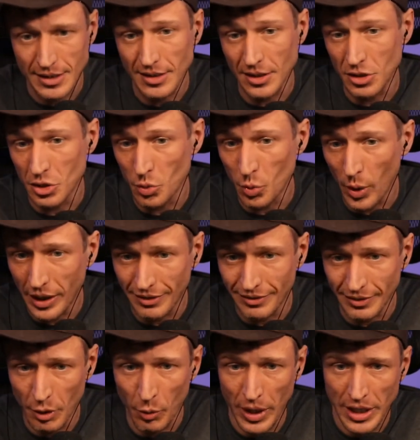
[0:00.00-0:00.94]
such as
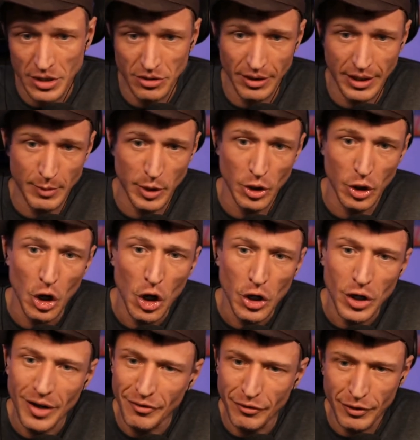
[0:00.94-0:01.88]
wage labor,
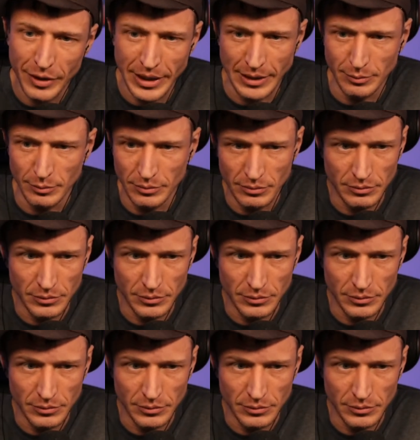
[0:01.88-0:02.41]
not freedom.